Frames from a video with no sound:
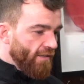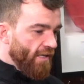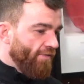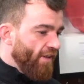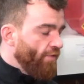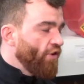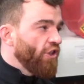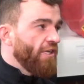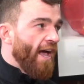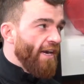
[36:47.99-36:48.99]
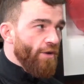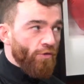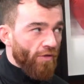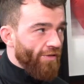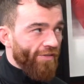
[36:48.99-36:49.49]
you'll have different
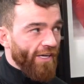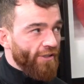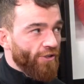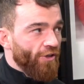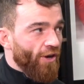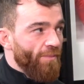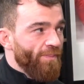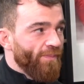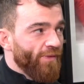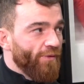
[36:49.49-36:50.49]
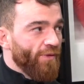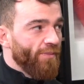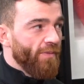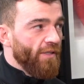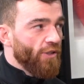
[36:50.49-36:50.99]
scenarios how the fight's gonna go. You know what I
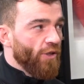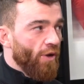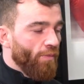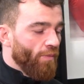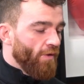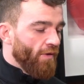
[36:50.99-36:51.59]
mean? So,